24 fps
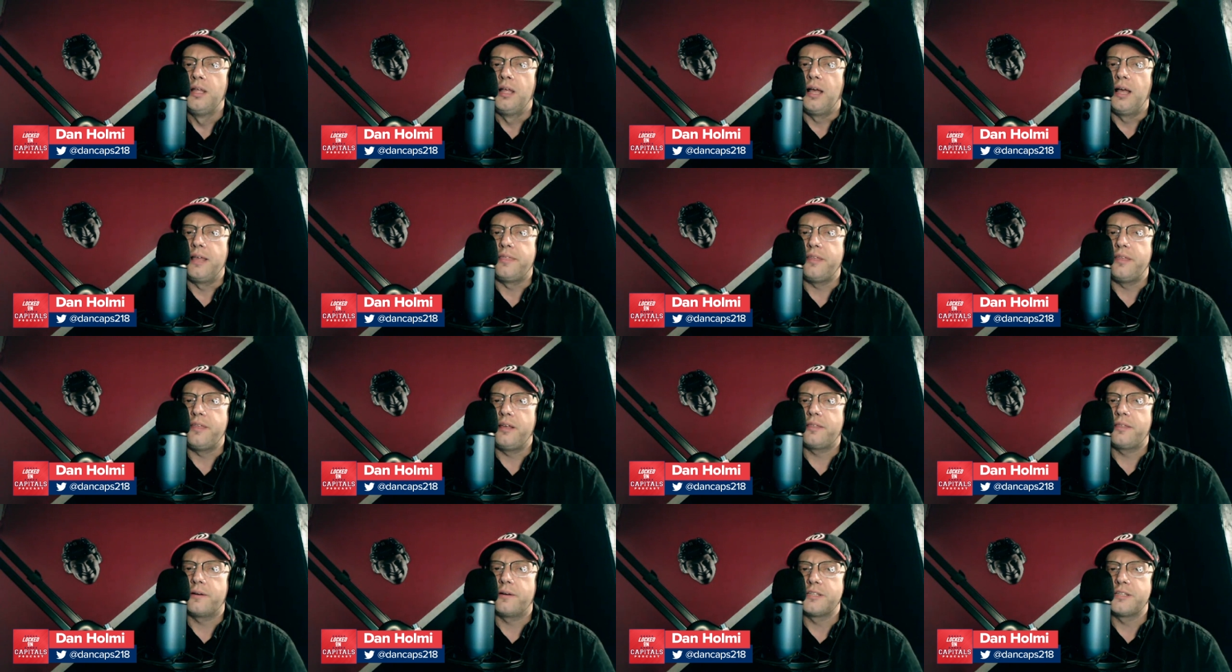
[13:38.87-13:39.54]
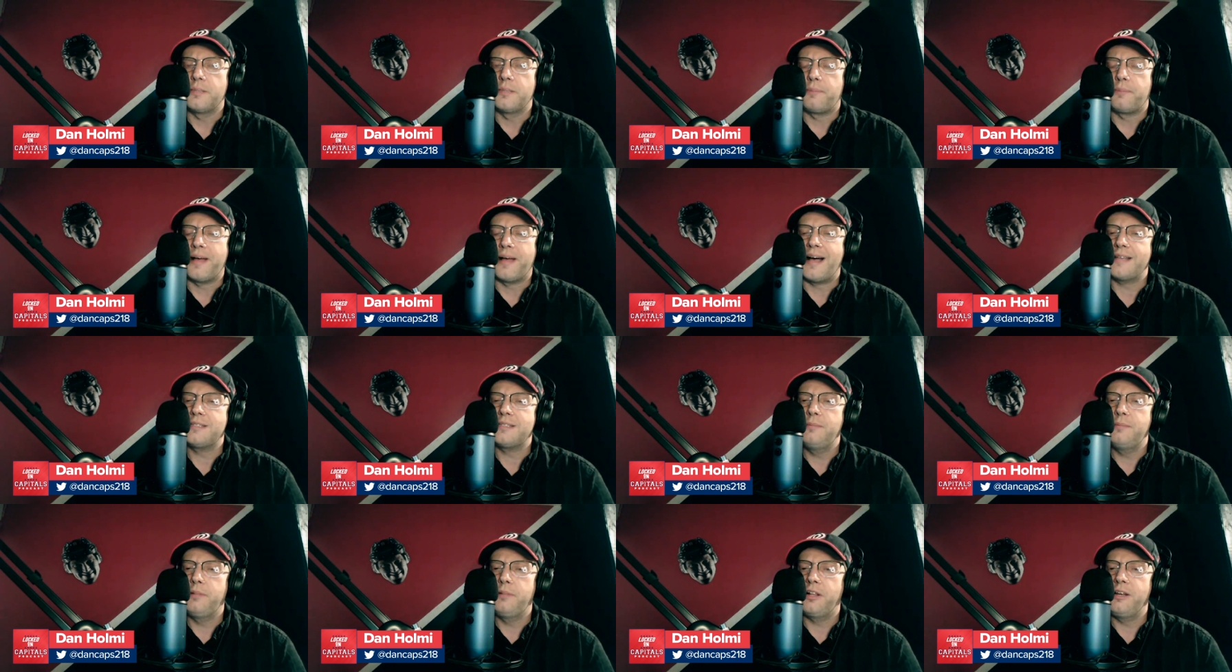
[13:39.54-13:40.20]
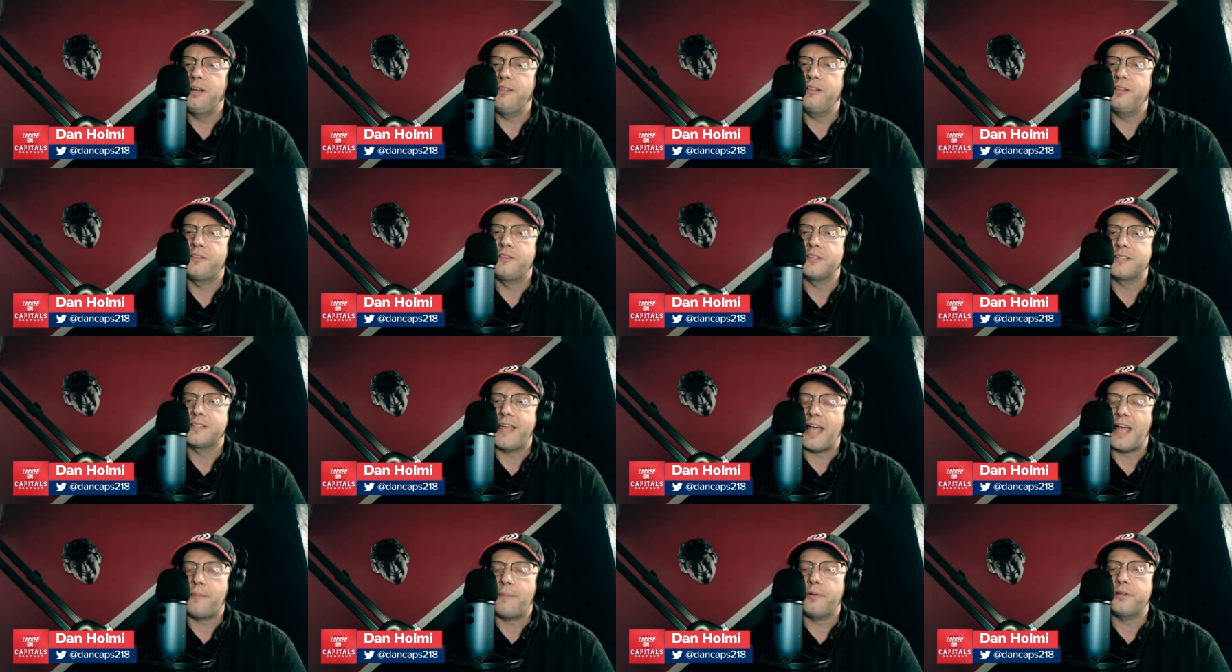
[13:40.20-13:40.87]
I think there is a possibility that this
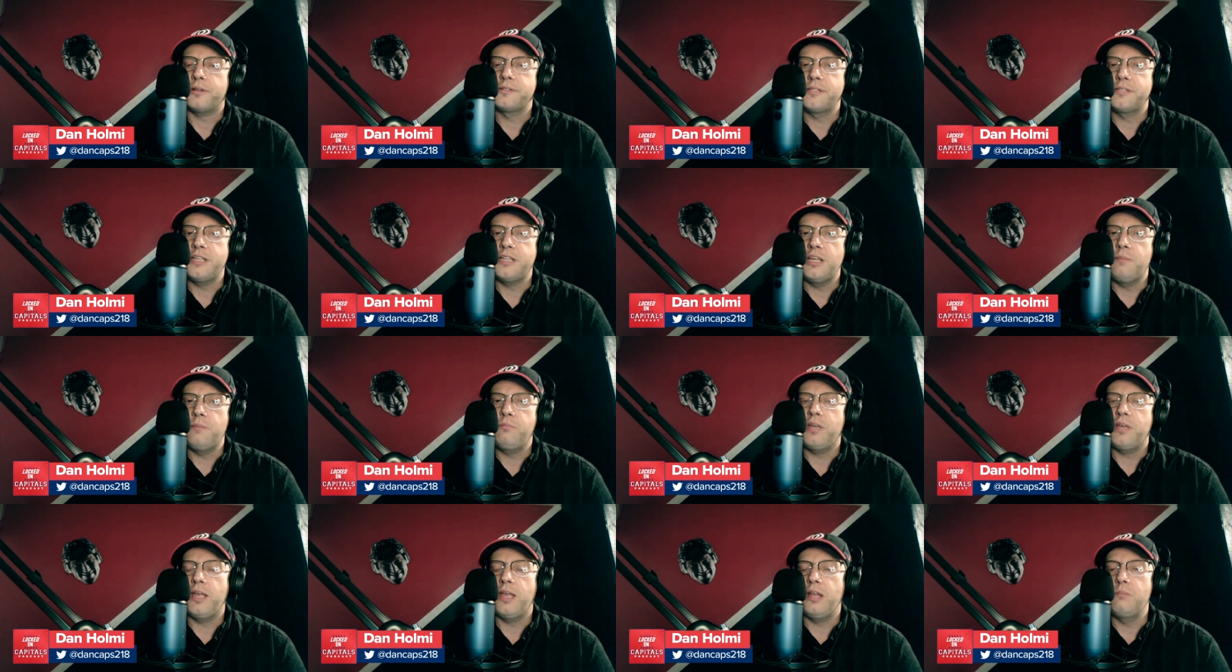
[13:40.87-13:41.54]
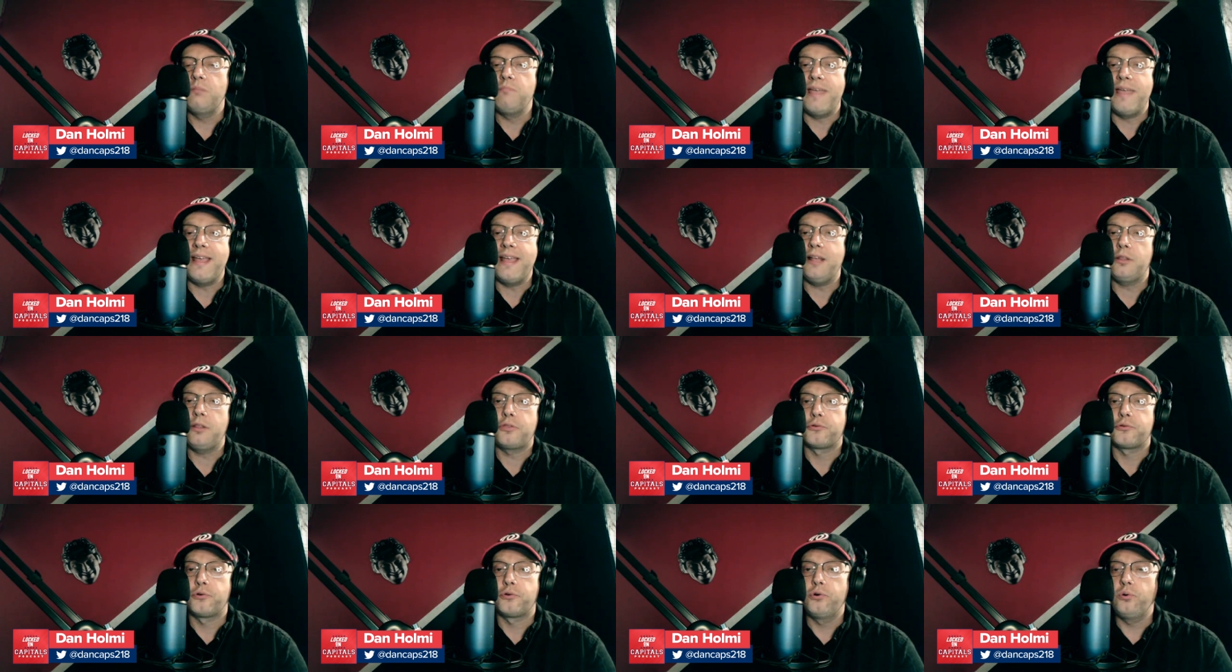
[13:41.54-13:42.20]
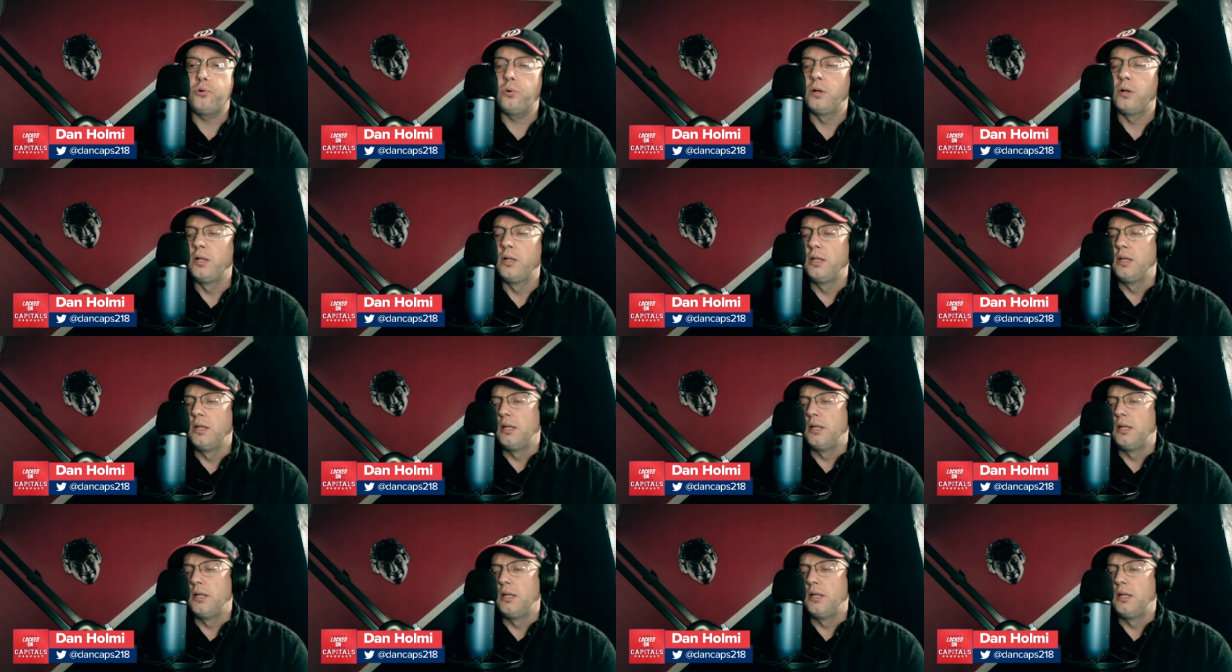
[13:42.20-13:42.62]
Capitals team can make it through